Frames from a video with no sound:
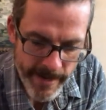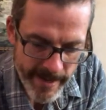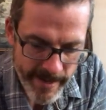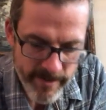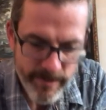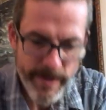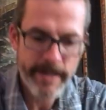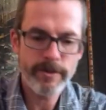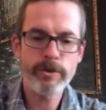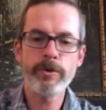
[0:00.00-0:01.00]
have my
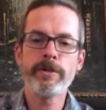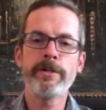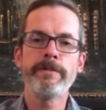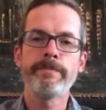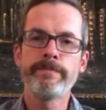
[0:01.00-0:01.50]
tuner.